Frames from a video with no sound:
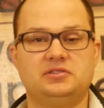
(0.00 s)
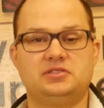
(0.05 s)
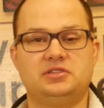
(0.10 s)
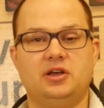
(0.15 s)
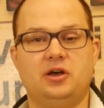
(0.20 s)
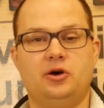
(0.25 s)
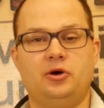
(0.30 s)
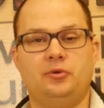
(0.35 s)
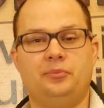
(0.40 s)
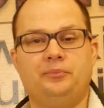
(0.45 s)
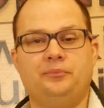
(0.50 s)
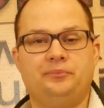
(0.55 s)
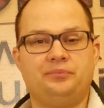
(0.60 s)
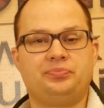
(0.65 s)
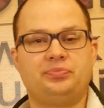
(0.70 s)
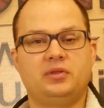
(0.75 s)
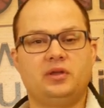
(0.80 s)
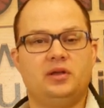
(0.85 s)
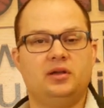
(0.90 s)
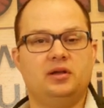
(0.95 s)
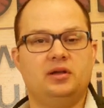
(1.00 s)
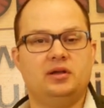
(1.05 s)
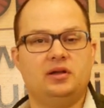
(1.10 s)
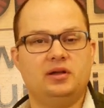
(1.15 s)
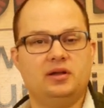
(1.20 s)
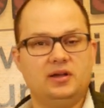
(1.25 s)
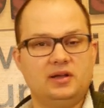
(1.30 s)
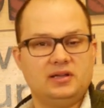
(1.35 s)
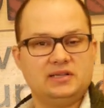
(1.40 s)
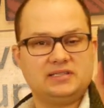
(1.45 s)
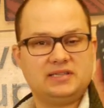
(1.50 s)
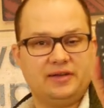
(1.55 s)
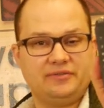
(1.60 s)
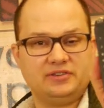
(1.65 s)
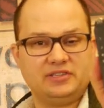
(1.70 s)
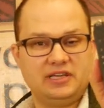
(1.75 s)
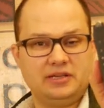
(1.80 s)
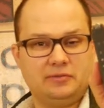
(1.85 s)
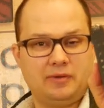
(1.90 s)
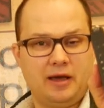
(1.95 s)
So,
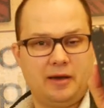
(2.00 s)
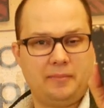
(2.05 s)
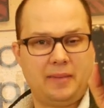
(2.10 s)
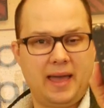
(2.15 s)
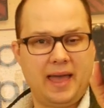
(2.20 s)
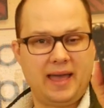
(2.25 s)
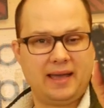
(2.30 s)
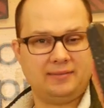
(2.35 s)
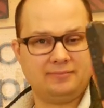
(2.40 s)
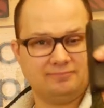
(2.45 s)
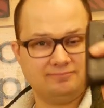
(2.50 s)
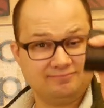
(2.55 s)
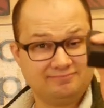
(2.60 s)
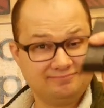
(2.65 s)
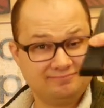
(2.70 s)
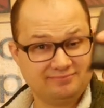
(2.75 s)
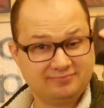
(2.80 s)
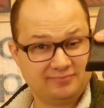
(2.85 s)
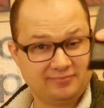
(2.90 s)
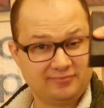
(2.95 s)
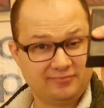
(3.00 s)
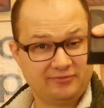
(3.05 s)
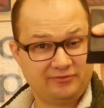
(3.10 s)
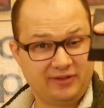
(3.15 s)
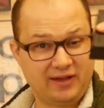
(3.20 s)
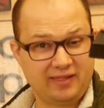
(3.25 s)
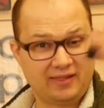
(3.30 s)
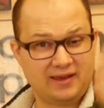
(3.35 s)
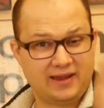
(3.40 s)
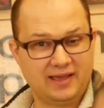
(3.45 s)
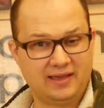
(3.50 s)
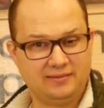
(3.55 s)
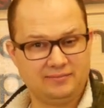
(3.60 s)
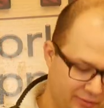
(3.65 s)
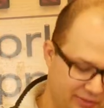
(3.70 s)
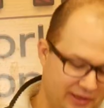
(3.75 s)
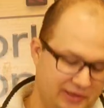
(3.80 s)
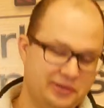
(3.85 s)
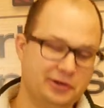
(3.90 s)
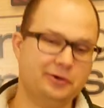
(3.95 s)
seventeen round mag, felony.
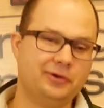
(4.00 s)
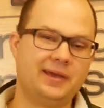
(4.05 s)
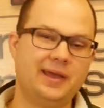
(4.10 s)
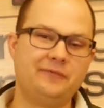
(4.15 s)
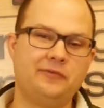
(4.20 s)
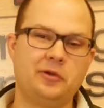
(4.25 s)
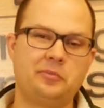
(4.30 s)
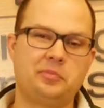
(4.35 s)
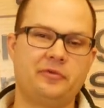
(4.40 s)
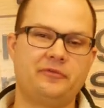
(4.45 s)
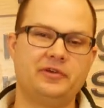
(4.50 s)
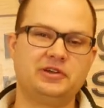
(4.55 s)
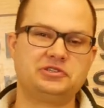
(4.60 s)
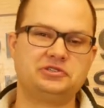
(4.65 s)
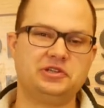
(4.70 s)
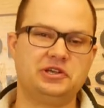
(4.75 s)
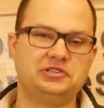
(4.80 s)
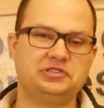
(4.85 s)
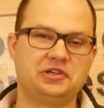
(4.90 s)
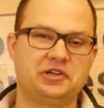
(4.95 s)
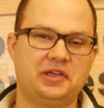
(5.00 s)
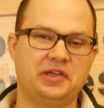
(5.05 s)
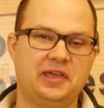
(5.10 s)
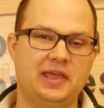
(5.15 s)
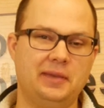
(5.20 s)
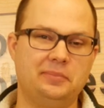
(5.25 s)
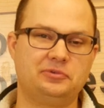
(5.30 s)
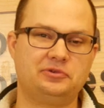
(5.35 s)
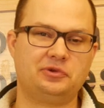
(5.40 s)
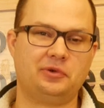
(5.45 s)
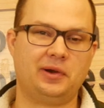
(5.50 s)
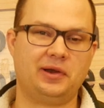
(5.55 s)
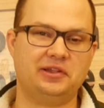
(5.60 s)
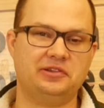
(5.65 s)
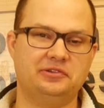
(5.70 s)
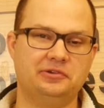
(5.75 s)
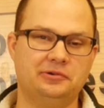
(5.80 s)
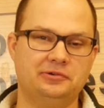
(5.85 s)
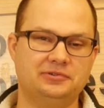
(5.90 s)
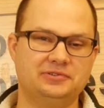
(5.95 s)
They do give you a provision that you can keep
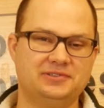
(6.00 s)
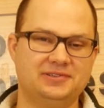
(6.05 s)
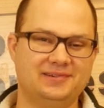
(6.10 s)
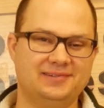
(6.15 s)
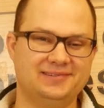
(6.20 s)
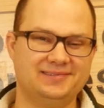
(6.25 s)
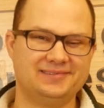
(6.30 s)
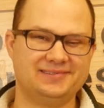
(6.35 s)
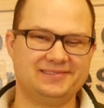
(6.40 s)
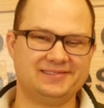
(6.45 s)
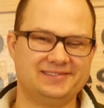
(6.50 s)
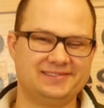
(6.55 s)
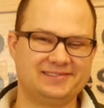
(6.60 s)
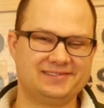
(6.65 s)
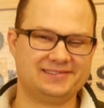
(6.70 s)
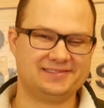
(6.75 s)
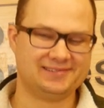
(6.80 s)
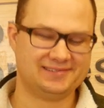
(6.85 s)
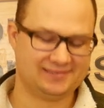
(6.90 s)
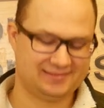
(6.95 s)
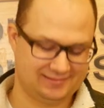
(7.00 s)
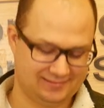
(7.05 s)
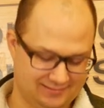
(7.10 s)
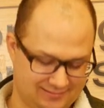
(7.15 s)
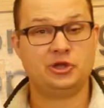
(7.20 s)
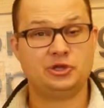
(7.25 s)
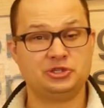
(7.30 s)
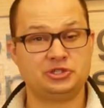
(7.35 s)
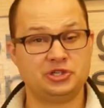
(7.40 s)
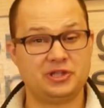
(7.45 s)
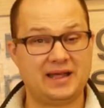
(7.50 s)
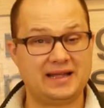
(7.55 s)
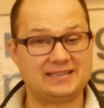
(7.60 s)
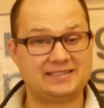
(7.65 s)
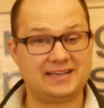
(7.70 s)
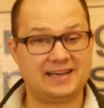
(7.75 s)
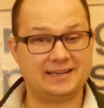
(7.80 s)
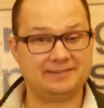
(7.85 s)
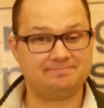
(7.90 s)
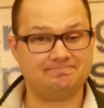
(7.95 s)
22s. So
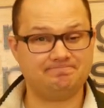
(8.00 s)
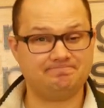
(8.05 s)
that's it.